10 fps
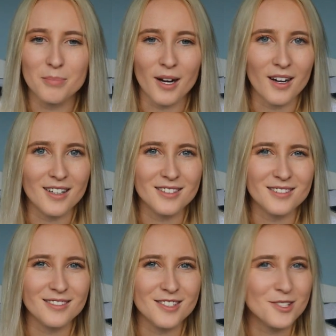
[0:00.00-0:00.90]
but
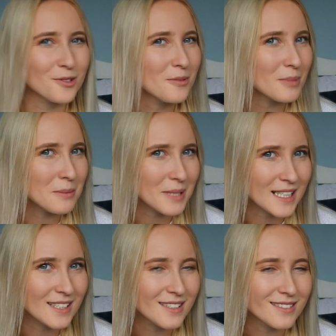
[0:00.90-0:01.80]
don't be
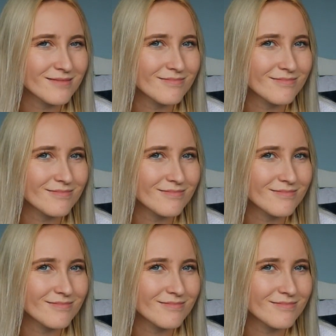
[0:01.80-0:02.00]
mean.